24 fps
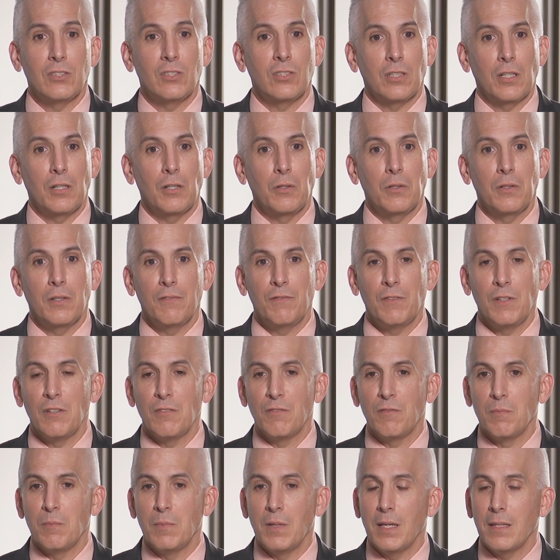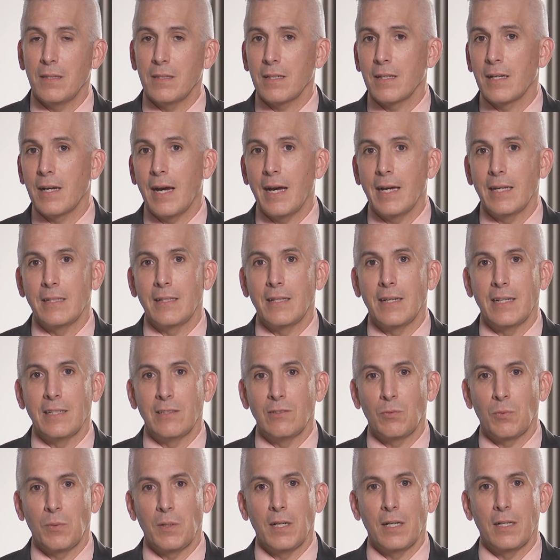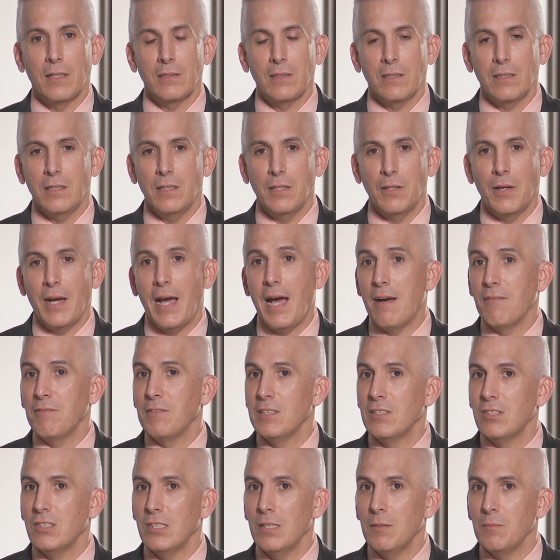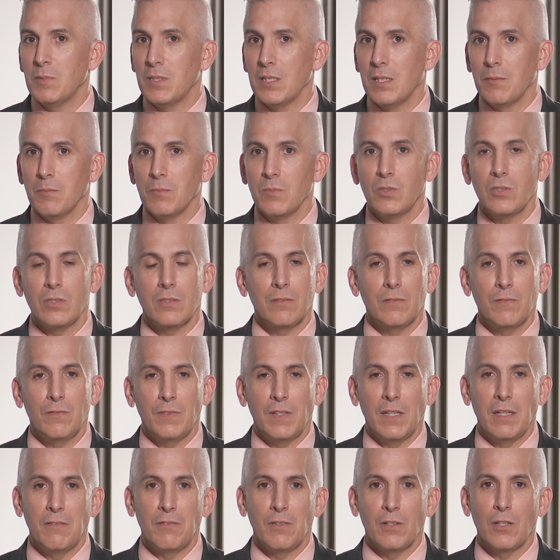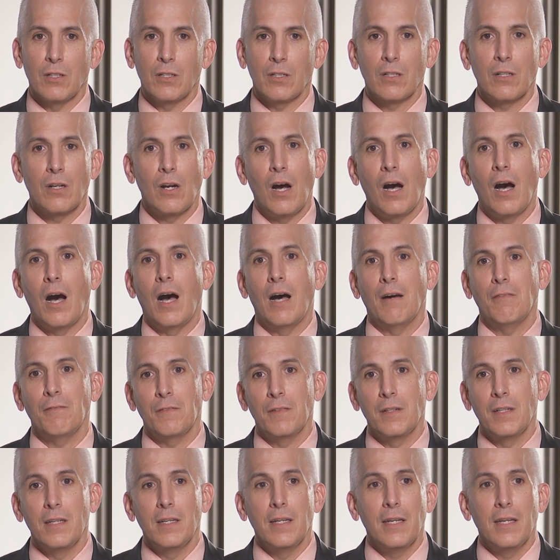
so if you've met the guidelines where you have the symptoms, fever, cough,